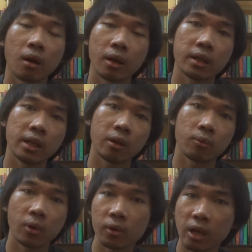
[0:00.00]
in a
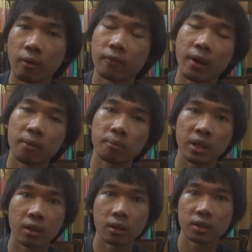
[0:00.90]
rodeo event
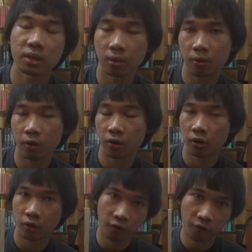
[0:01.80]
because
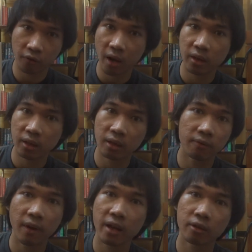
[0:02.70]
her friend
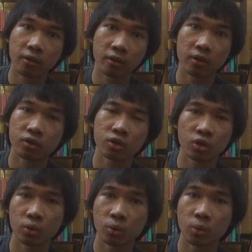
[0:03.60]
invited her
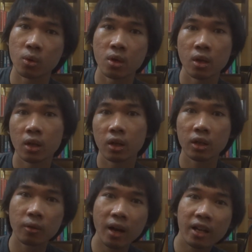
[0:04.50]
to, you
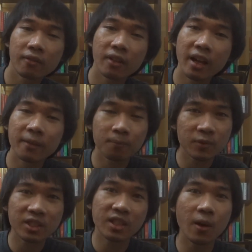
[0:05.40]
know, kind of like
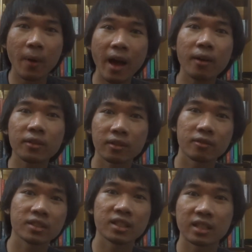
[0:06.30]
just go out.
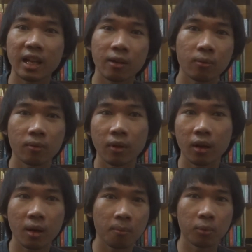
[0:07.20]
There's this like
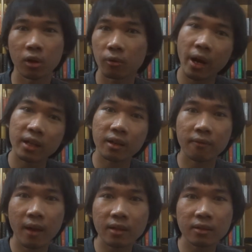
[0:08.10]
bull riding
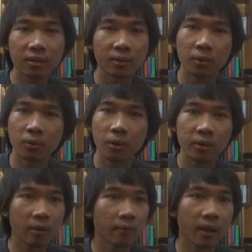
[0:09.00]
event or
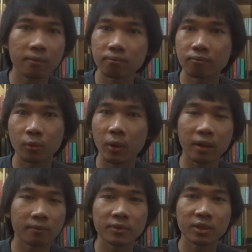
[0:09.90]
rodeo event.
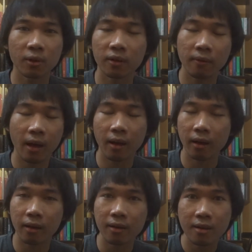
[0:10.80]
Well, sorry if
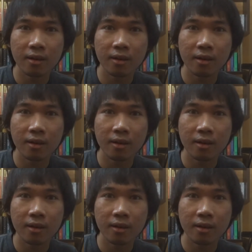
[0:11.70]
I,